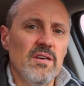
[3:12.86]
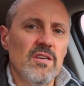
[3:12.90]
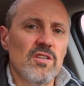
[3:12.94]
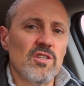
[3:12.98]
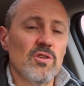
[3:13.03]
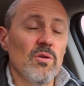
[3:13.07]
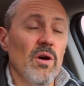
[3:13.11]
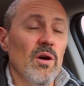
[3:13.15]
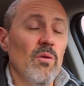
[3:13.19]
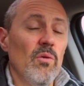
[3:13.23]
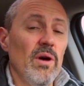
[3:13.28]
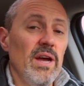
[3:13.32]

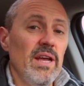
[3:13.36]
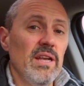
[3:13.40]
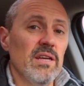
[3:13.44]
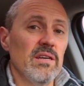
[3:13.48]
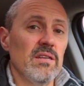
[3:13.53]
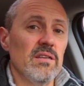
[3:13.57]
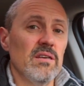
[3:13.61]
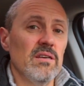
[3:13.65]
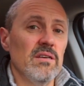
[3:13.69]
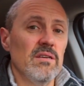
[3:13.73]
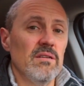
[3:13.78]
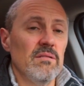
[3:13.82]
So I
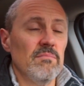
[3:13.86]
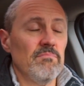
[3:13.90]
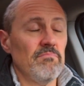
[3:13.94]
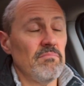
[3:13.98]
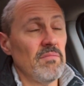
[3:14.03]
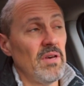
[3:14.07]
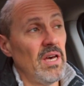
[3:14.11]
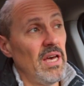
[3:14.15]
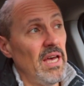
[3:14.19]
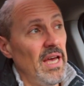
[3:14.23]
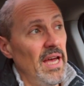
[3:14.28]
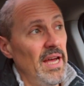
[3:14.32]
waited,
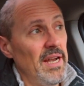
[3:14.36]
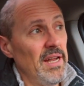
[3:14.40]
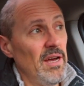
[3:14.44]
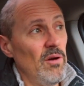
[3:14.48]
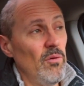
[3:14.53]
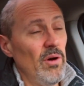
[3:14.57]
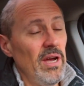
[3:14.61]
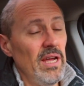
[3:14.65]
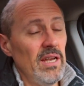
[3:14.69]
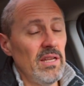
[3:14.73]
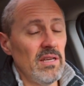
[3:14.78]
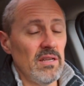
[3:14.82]
and I
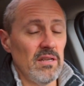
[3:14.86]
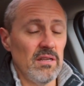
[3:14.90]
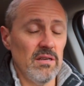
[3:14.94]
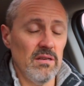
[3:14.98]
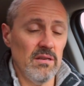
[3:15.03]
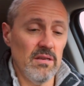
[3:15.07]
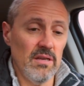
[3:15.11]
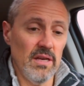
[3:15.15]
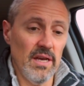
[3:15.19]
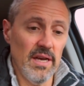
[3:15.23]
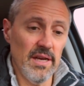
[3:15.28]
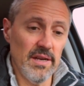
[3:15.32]
waited,
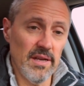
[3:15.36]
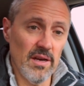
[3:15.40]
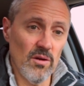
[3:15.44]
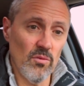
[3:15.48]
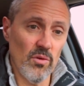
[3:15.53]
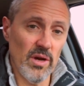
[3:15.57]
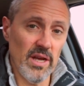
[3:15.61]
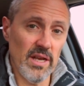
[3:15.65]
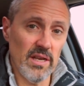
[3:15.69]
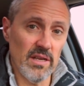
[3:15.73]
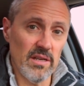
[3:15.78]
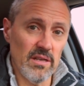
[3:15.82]
and I
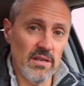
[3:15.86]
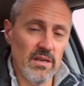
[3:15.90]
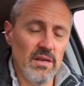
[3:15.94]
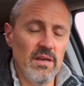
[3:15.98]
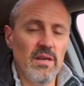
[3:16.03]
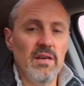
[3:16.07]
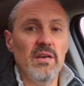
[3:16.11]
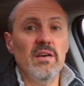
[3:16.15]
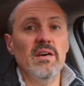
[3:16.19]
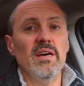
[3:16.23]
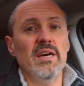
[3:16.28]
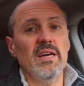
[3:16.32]
waited.
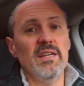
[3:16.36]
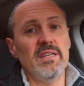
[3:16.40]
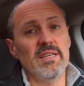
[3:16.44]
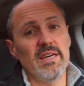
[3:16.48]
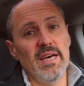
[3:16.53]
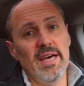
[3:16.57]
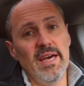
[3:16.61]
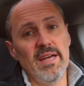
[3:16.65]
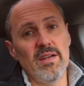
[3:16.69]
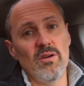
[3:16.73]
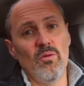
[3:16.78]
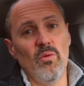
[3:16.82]
And
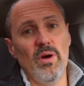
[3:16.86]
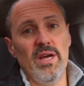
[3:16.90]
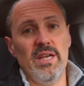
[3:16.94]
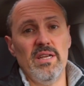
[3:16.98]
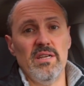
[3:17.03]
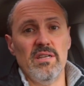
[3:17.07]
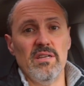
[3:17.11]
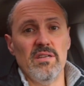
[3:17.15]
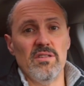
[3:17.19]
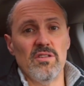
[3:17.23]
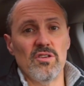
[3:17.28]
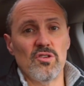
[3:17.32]
Diana
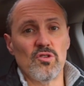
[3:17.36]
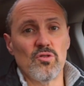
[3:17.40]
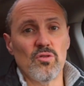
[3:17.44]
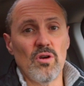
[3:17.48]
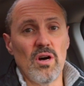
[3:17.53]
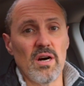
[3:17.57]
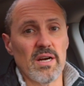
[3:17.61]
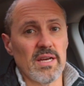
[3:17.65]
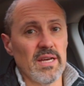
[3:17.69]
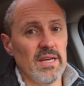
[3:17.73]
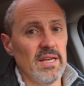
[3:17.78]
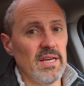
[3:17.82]
waited in the
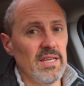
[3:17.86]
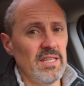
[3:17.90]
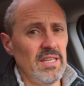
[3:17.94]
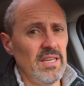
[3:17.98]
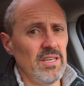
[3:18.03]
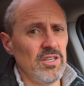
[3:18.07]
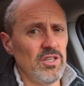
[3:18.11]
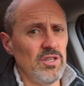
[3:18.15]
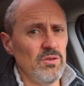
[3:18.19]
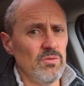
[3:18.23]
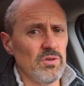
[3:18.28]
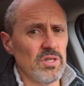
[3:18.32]
truck, and I
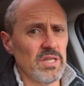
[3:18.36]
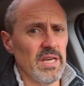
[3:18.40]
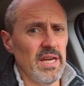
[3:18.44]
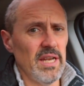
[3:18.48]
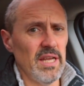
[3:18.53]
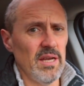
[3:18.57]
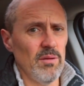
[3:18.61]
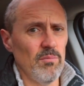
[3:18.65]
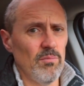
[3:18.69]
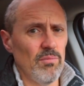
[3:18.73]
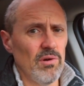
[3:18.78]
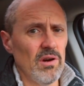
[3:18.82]
think she was
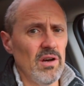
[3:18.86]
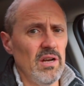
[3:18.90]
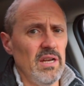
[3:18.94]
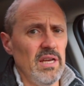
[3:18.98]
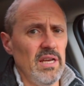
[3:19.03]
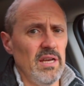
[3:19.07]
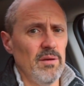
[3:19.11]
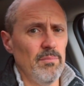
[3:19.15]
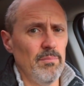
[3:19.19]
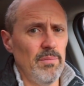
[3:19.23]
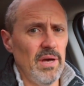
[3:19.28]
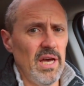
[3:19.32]
getting
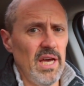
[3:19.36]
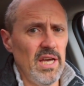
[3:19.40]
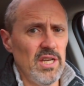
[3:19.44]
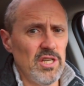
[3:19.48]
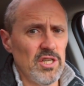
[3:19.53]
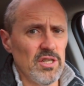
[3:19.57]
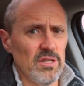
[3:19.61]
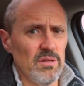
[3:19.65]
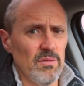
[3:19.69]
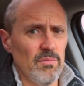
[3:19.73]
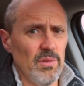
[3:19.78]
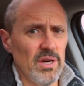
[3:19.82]
pretty
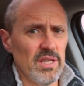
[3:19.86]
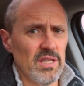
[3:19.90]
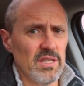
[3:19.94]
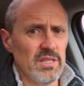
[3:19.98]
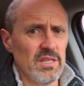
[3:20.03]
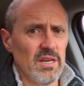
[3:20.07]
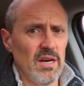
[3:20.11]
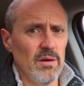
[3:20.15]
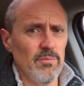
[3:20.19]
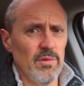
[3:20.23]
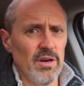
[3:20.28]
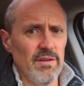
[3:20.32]
impatient by the
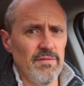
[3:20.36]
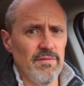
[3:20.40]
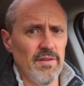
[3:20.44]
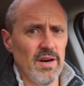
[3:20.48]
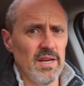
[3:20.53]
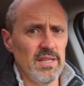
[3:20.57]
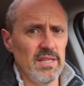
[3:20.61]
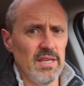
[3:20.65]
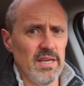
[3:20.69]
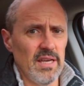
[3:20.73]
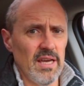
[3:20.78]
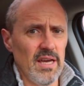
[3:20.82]
time I
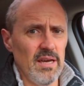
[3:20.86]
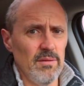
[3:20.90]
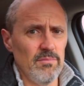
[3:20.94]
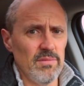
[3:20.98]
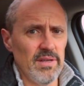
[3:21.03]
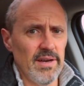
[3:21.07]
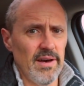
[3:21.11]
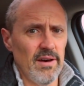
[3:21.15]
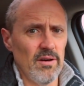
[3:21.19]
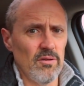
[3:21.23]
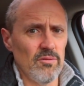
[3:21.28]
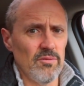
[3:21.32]
finally came
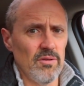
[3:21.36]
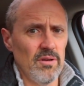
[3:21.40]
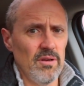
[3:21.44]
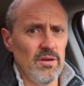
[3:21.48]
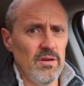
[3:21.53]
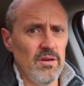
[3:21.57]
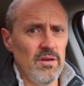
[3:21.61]
down.